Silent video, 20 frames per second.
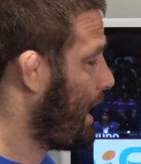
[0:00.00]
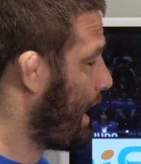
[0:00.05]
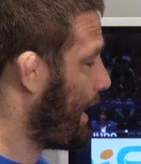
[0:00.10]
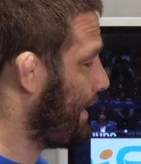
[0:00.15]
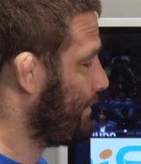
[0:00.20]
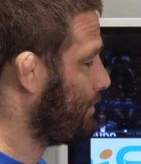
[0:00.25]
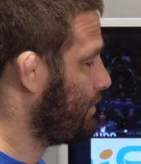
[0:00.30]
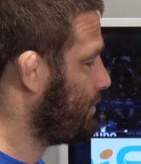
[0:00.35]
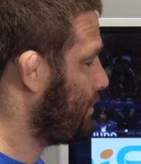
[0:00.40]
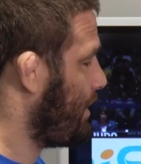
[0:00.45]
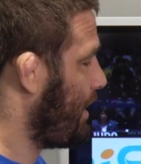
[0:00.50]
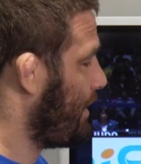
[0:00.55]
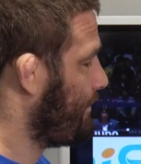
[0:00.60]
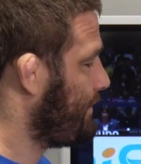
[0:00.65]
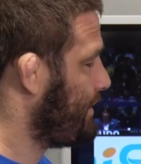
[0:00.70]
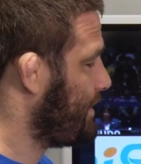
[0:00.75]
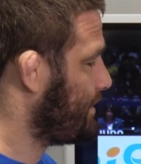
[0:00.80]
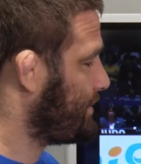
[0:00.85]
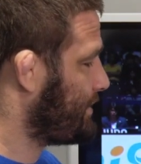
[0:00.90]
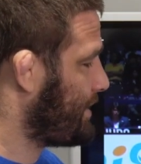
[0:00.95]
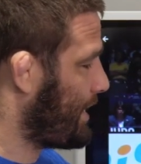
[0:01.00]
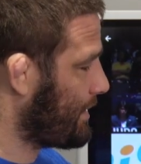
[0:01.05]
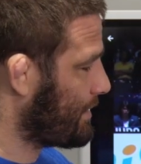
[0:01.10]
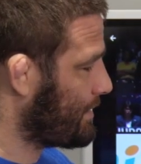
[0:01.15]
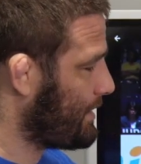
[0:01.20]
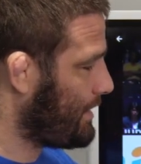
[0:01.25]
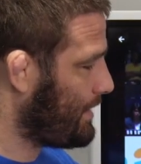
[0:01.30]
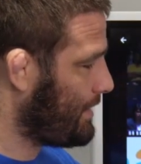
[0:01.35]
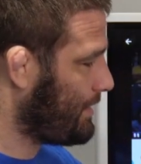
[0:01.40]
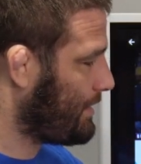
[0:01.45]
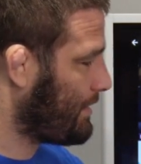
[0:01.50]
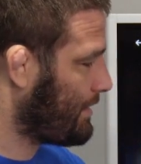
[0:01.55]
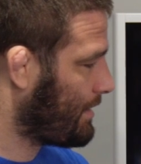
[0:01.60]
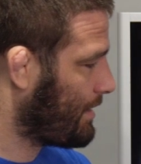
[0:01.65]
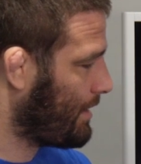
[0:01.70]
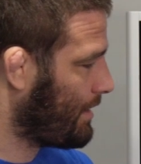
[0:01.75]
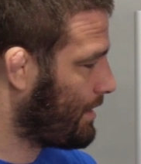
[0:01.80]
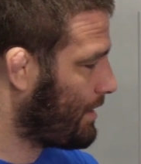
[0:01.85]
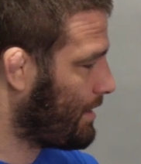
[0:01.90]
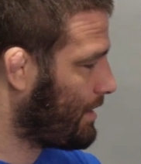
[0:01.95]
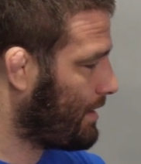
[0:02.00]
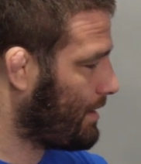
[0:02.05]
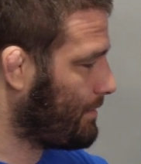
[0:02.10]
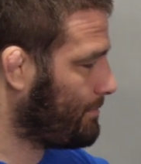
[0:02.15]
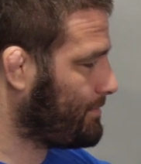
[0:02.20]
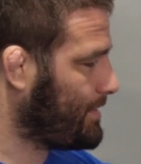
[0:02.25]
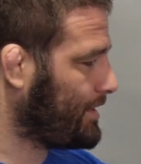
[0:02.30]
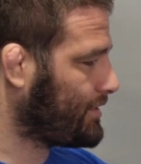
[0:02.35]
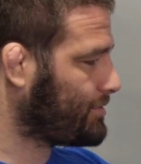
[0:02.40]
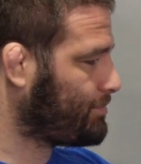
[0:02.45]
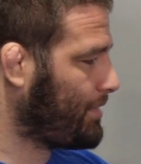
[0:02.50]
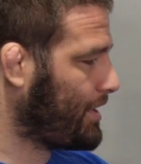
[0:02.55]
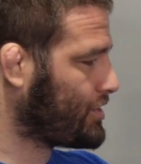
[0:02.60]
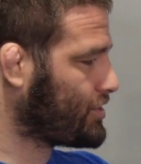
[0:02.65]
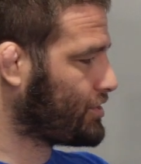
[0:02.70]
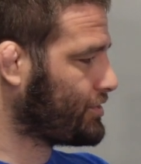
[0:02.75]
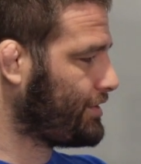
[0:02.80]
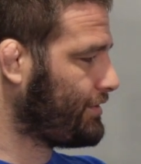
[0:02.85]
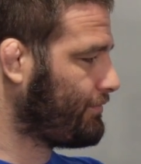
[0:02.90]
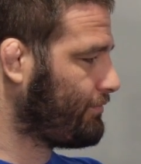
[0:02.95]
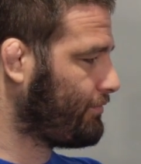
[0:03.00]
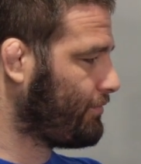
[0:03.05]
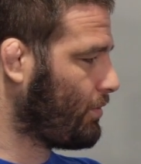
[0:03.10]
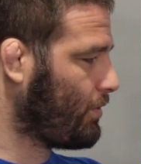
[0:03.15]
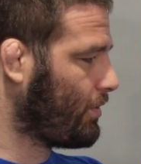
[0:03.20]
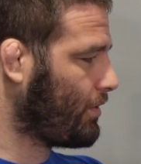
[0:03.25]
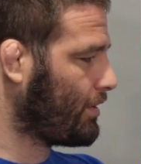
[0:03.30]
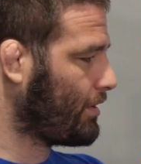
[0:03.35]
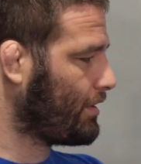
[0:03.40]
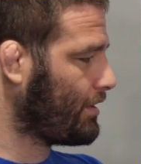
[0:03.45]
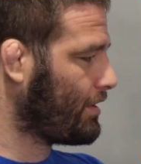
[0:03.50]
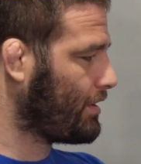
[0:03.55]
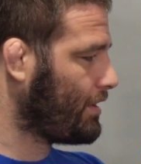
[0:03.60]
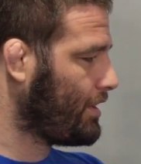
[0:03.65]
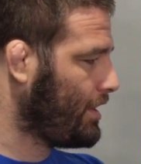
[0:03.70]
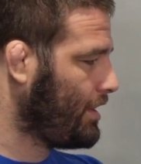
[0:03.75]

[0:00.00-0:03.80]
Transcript: I love this technique, especially for